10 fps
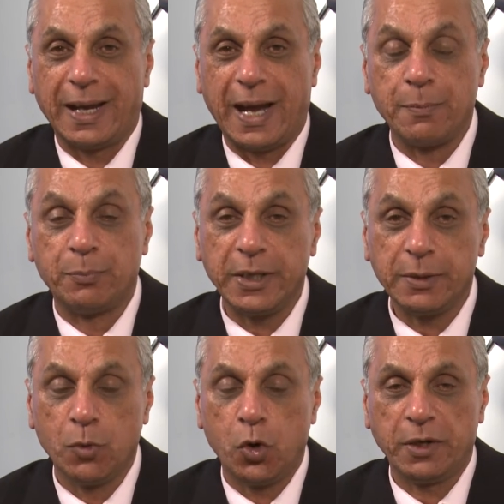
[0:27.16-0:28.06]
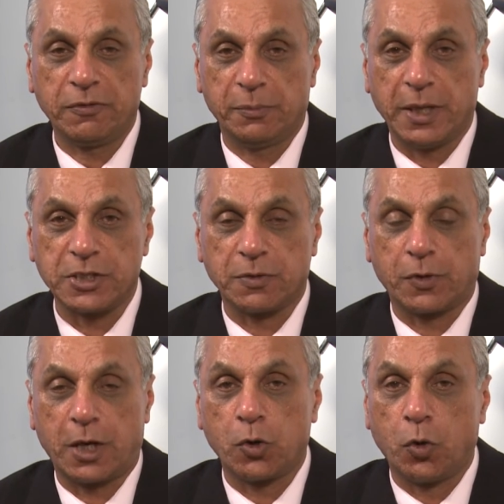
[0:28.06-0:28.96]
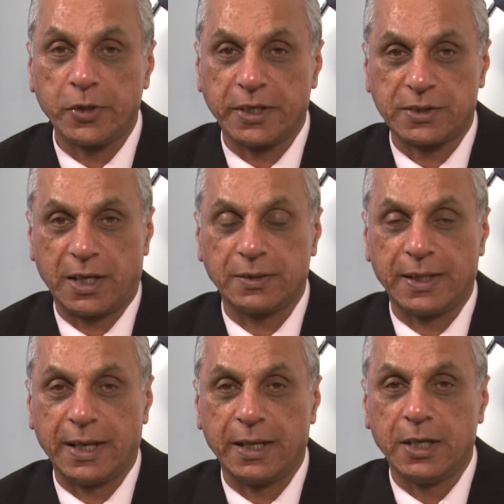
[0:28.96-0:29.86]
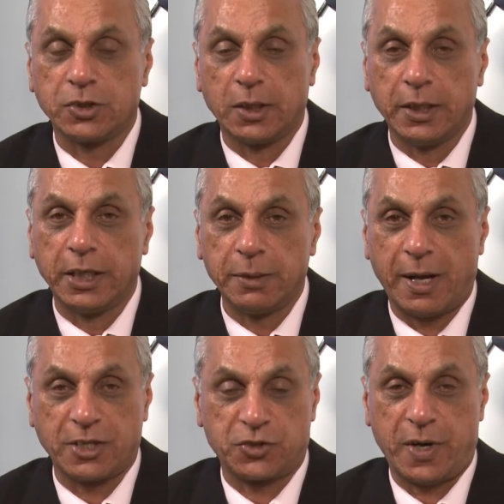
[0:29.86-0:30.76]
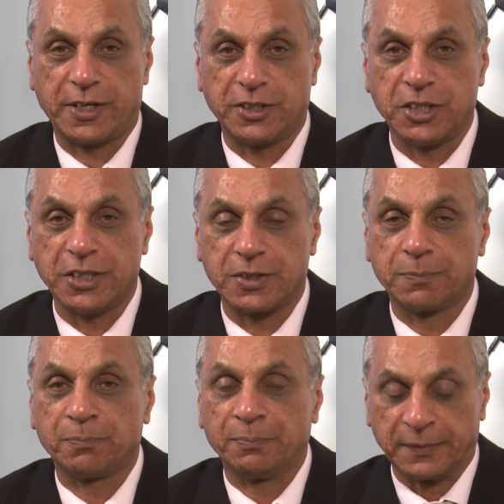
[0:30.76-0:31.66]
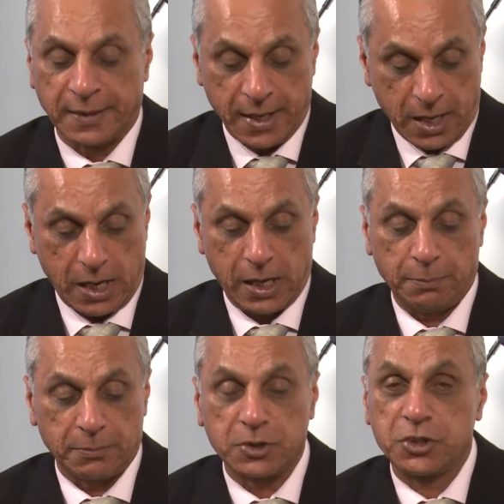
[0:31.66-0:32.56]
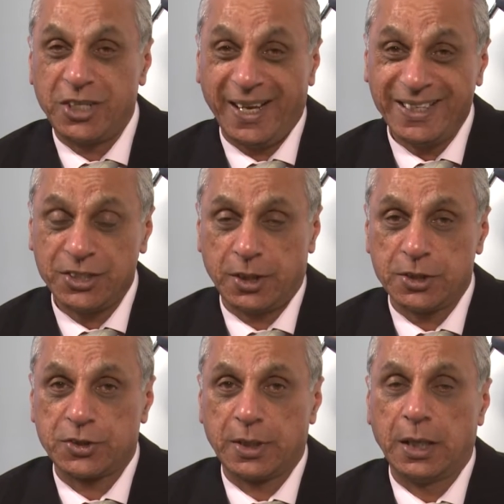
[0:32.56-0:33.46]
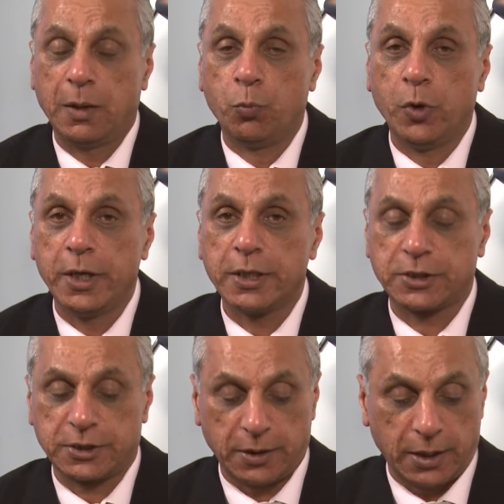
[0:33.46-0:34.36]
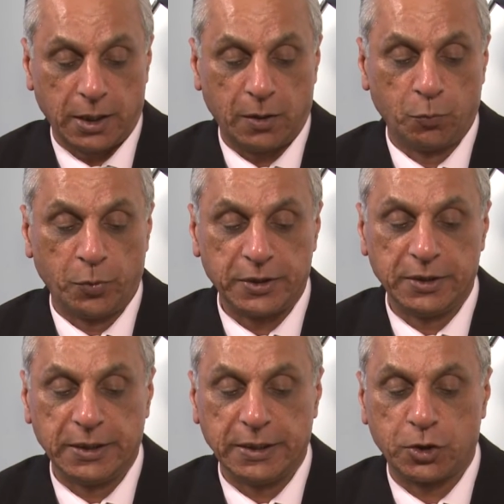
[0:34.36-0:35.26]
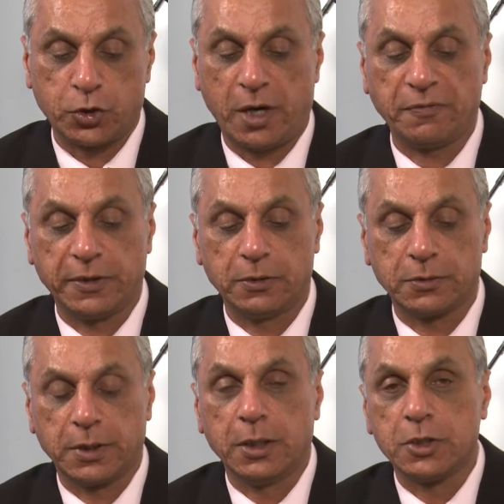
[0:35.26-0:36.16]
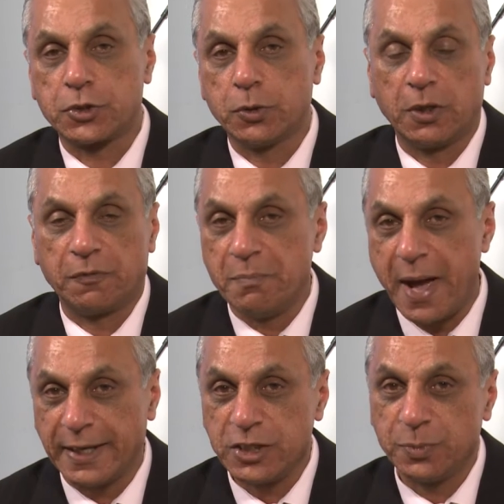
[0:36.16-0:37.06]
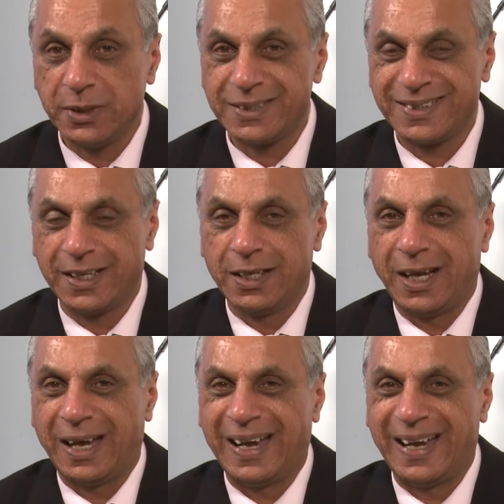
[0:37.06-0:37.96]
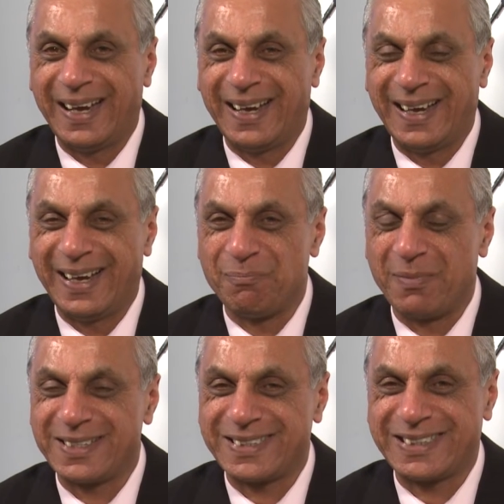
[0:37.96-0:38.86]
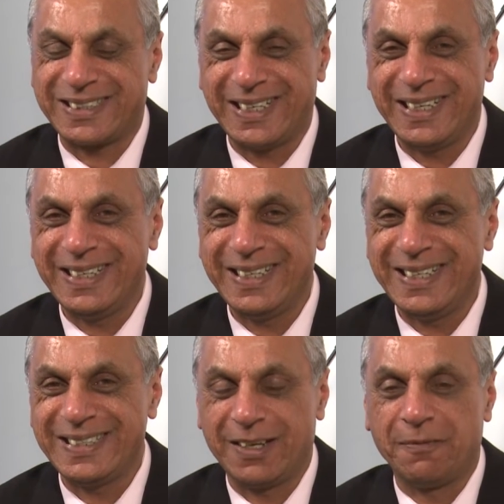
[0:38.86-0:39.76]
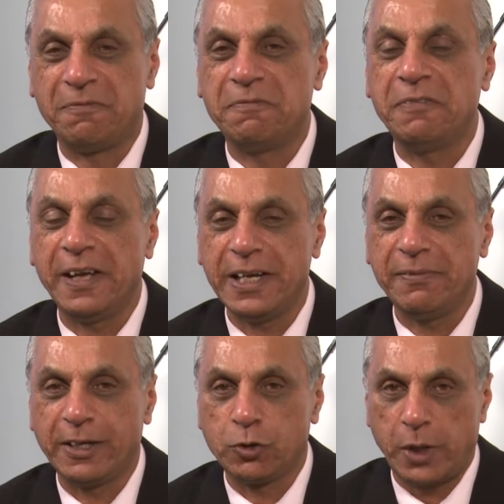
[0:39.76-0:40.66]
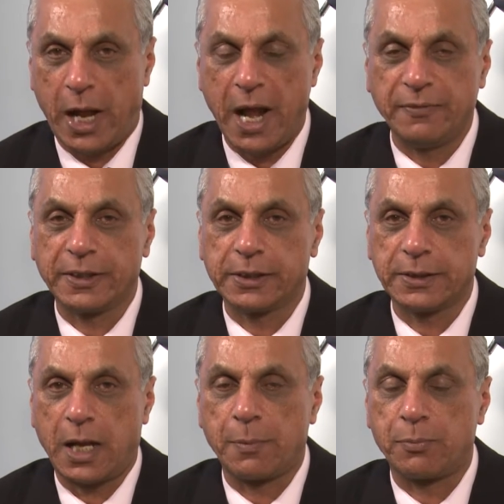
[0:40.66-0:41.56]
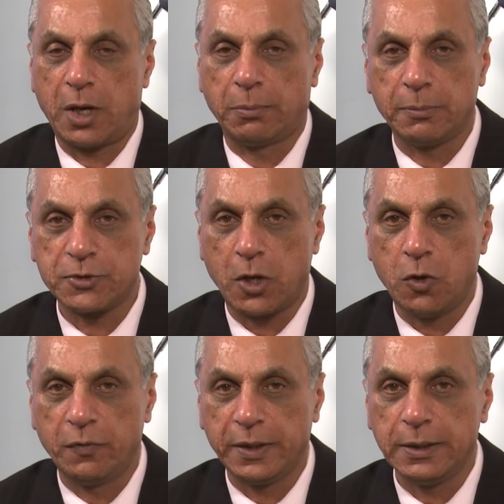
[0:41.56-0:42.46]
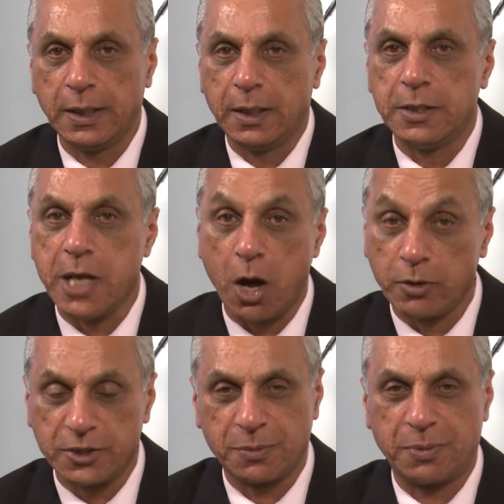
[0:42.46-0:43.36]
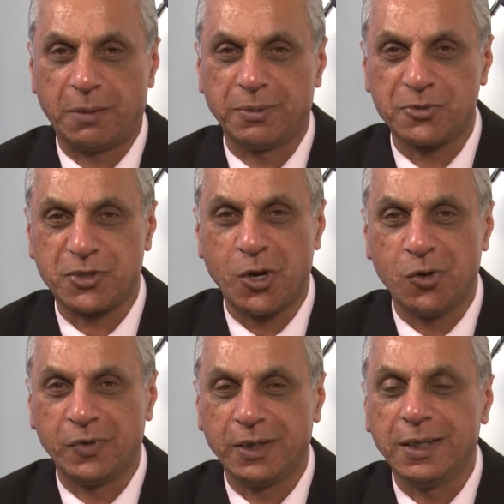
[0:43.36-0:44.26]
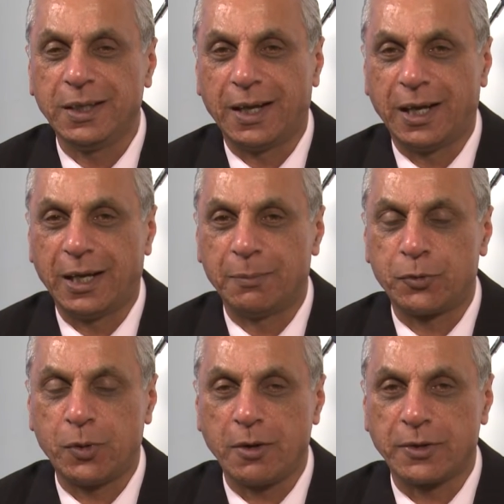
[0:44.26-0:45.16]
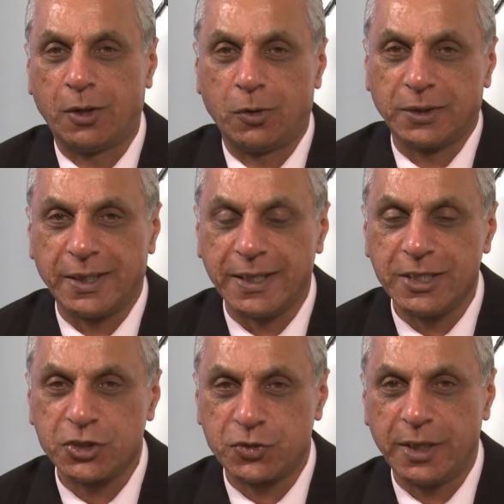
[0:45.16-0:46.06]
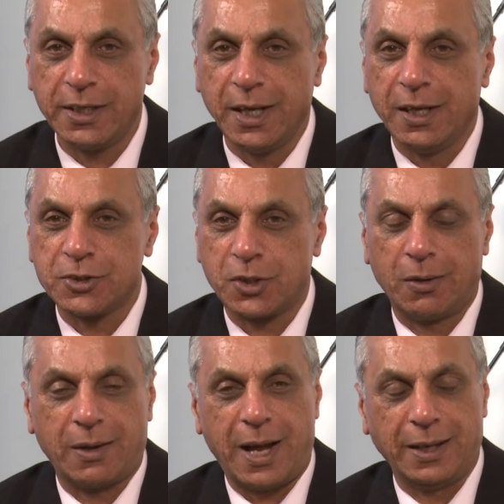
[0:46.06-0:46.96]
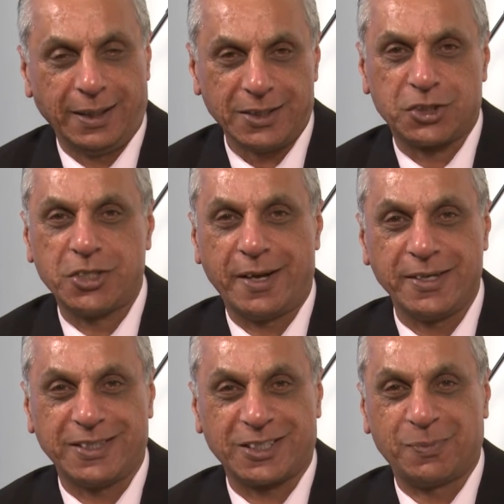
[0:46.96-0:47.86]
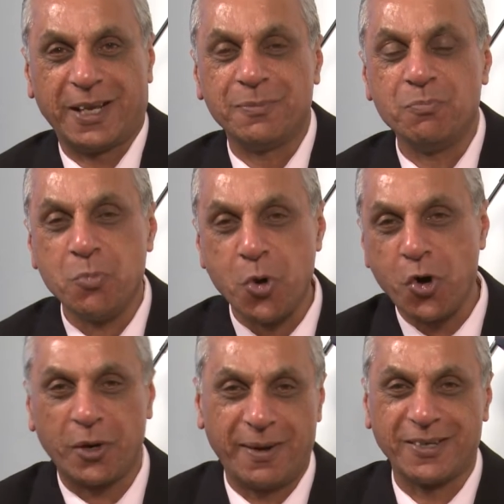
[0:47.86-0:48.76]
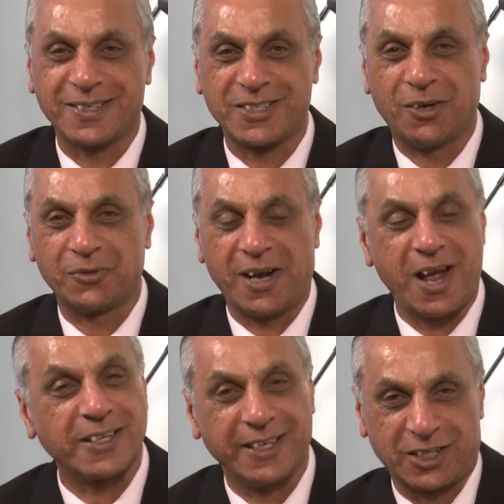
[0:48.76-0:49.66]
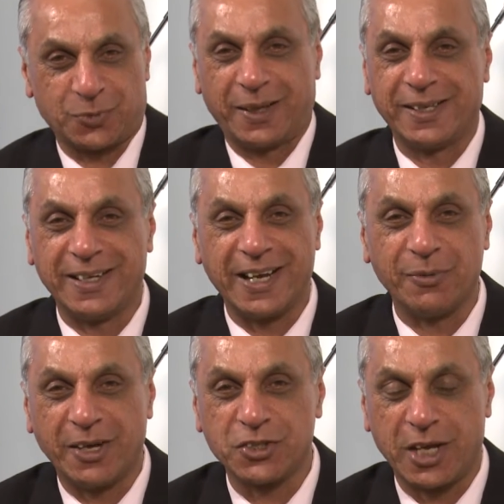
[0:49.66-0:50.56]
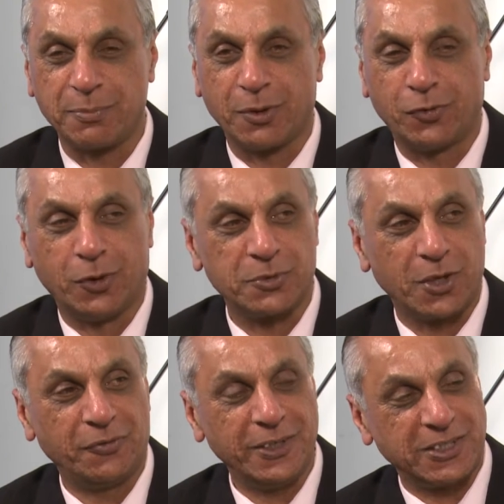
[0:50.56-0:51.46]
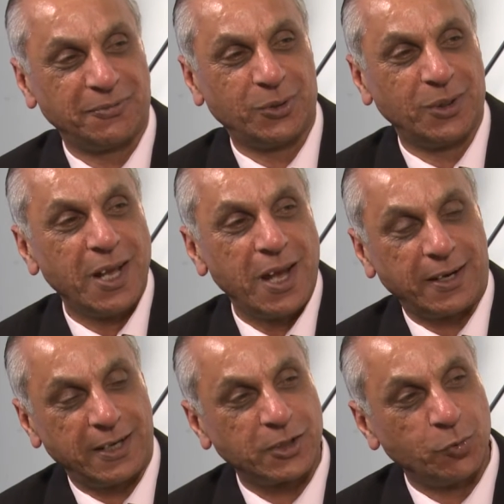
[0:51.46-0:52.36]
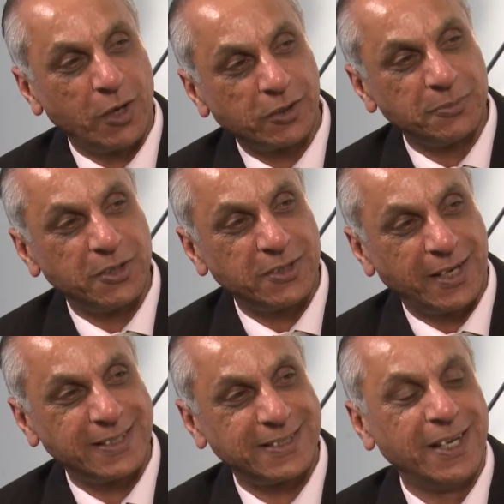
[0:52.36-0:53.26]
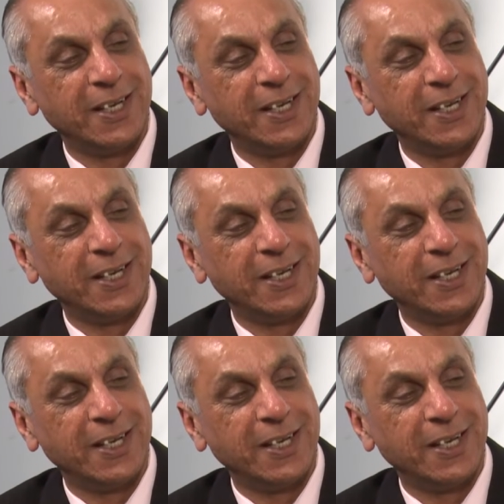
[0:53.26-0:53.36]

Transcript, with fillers: and bring more information for our audience out there to learn about strategies. Um, Janice has um, worked um, with the Cranfield School of Management. Uh, she's a very, very good advocate on problem solving, known as the problem solver um, throughout the whole of the industry. So I'll let Janice explain more about herself than I can explain in any way, shape or form. So first of all, I'd like to welcome you, Janice,